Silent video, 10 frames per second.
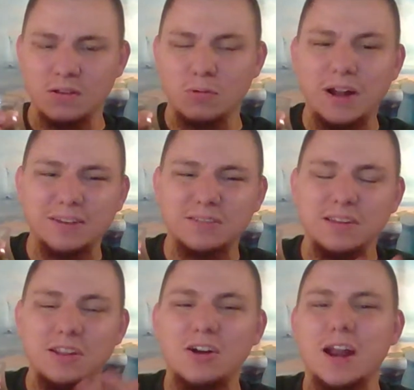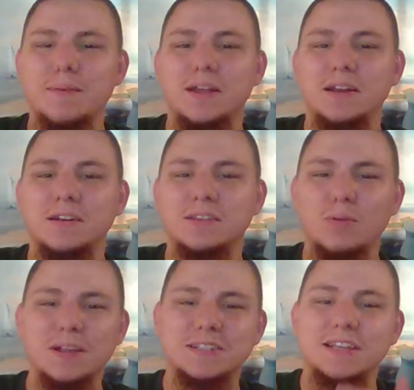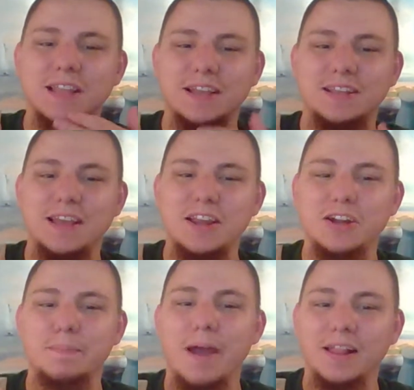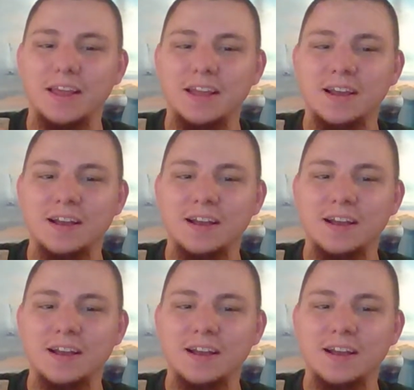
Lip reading: Well, you know what I mean. The whiskey's like in your belly,